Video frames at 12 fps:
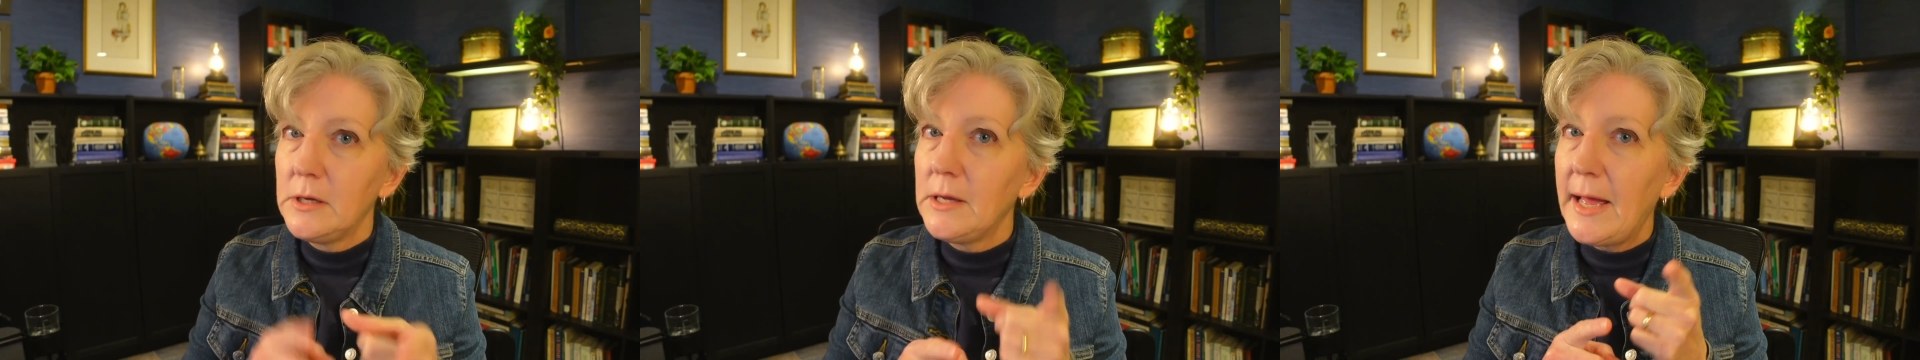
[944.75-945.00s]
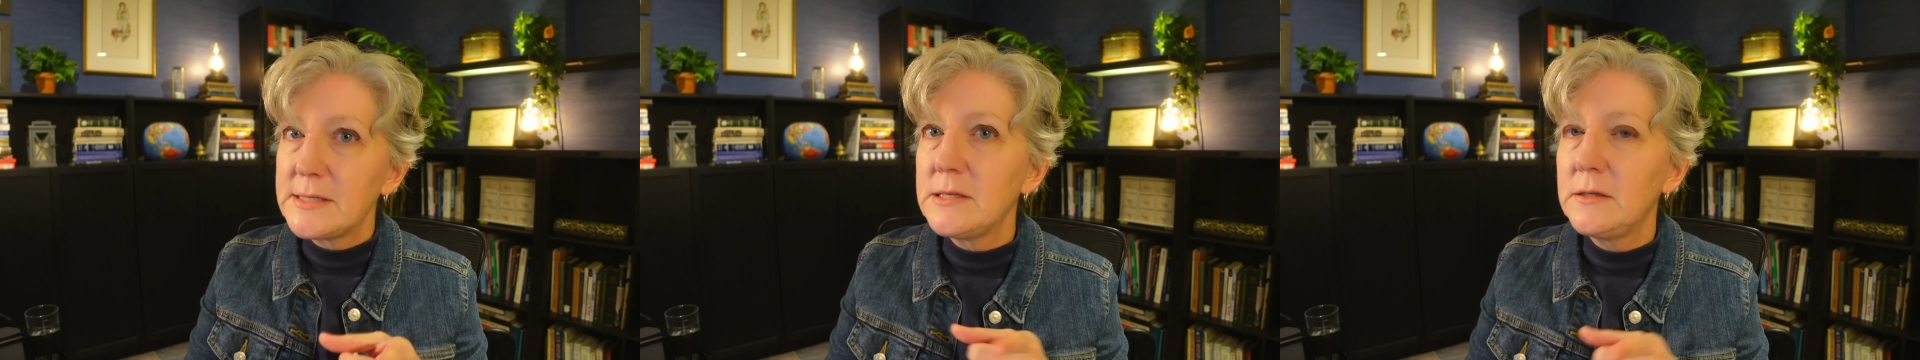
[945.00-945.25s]

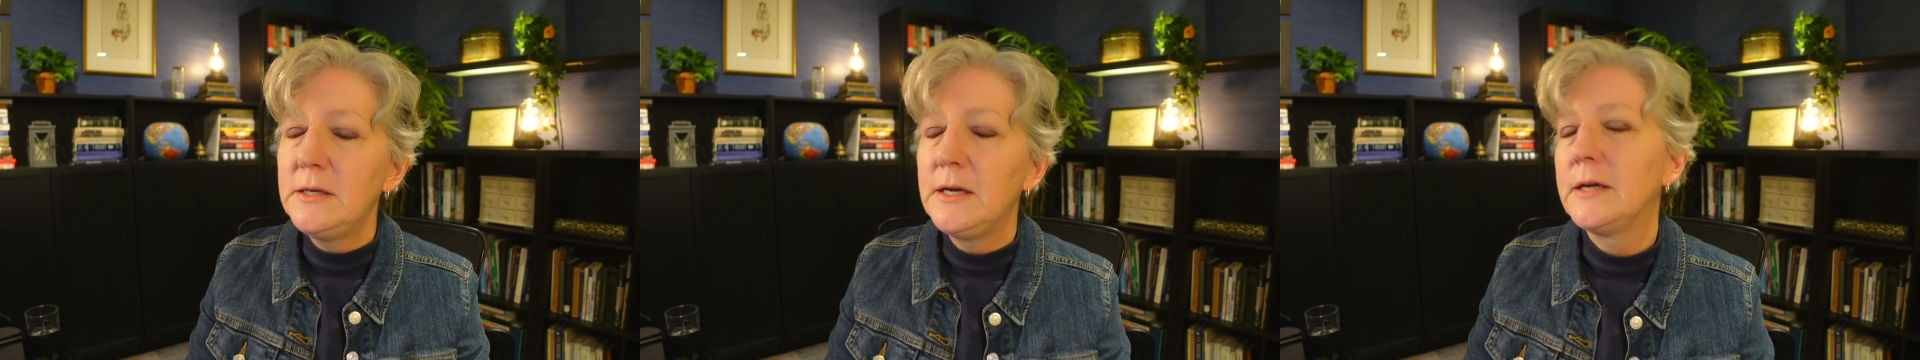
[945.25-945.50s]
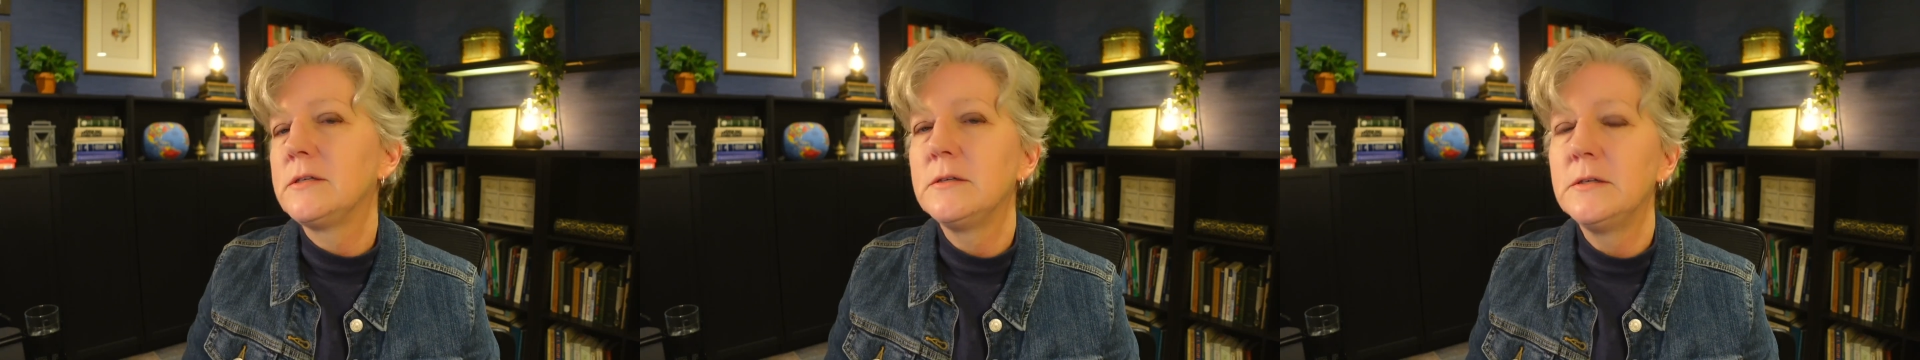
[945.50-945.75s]
excellent,
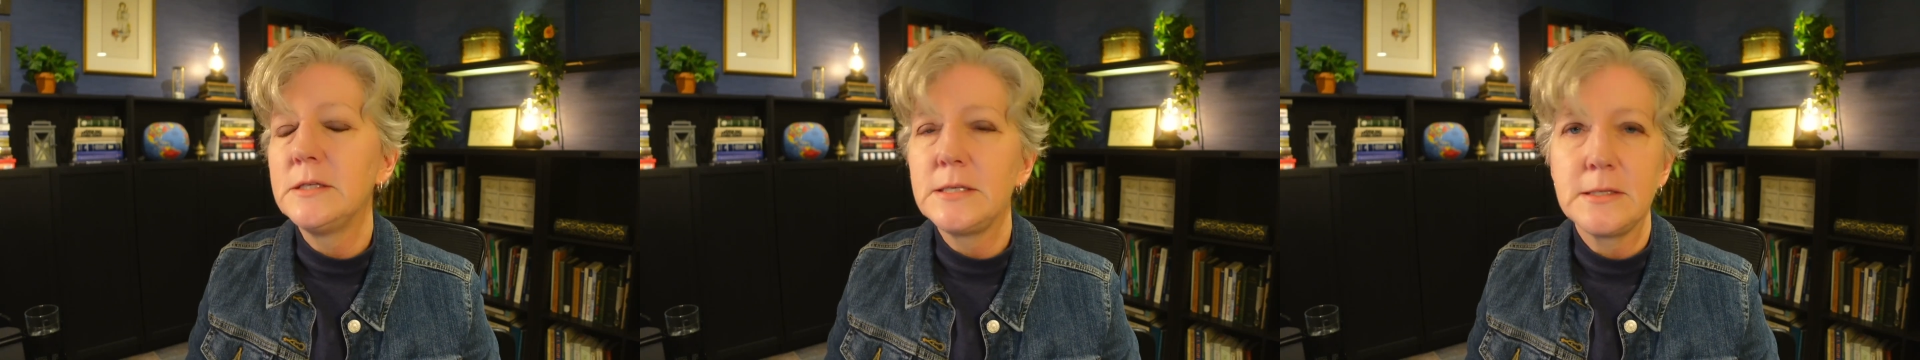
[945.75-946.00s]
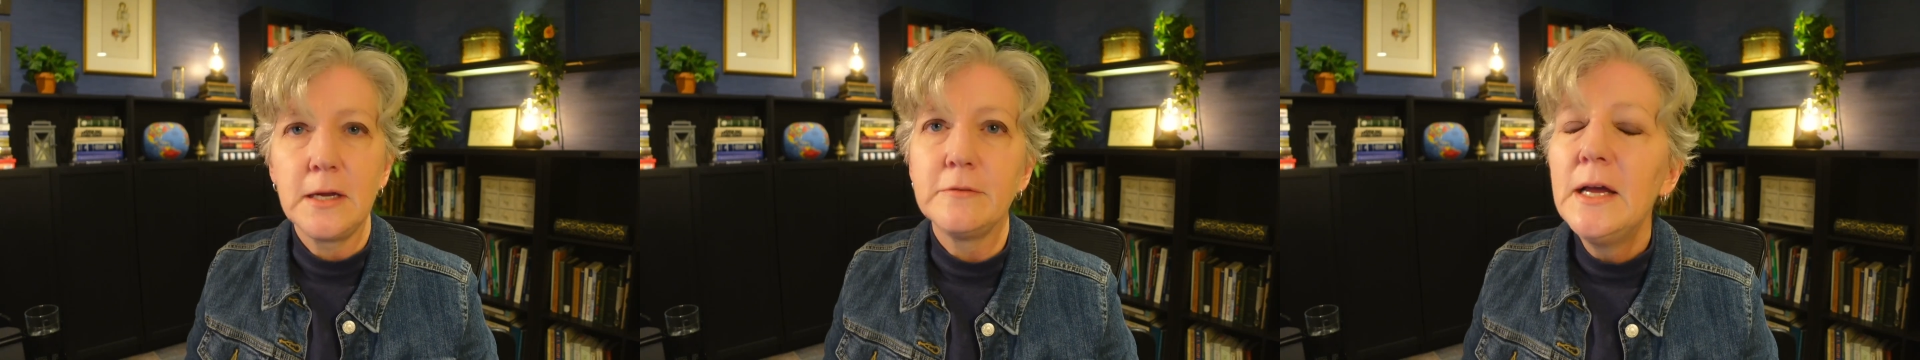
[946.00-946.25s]
excellent
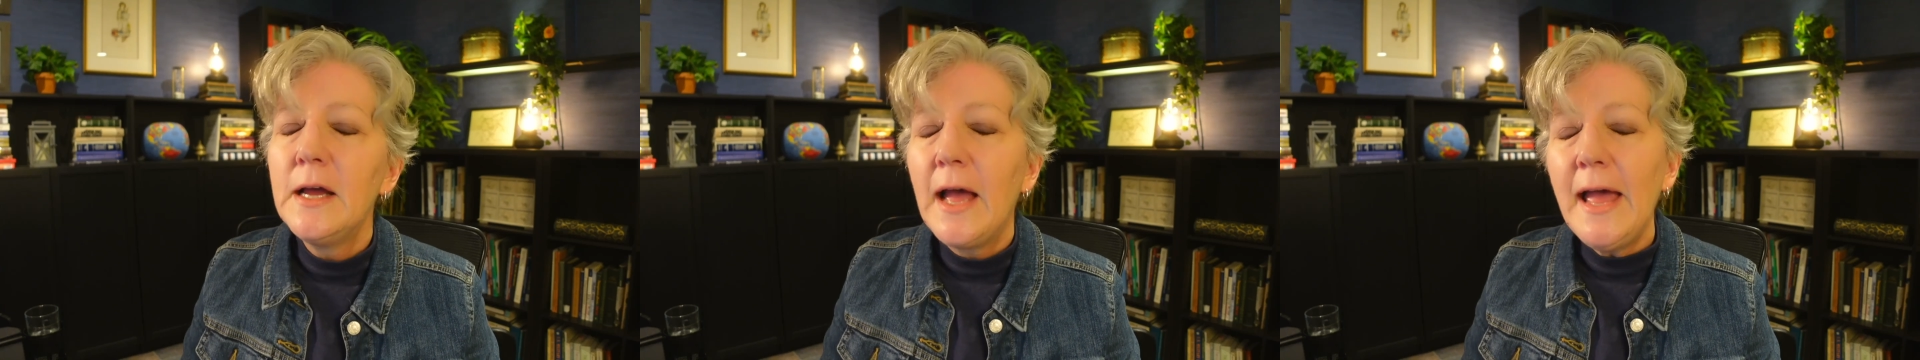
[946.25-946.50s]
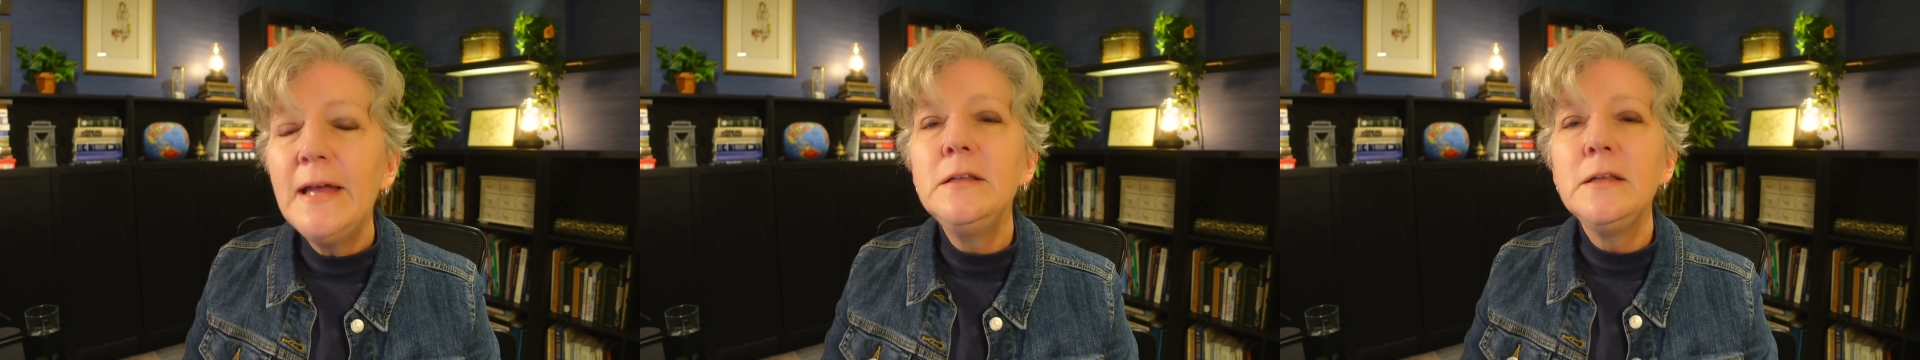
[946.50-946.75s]
stuff.
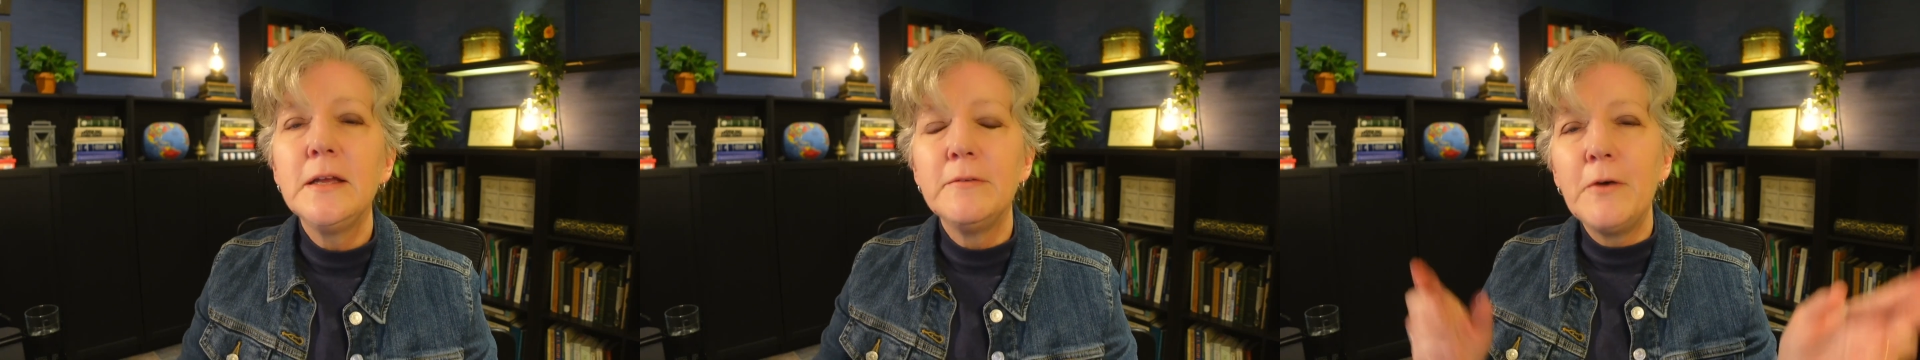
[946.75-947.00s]
And if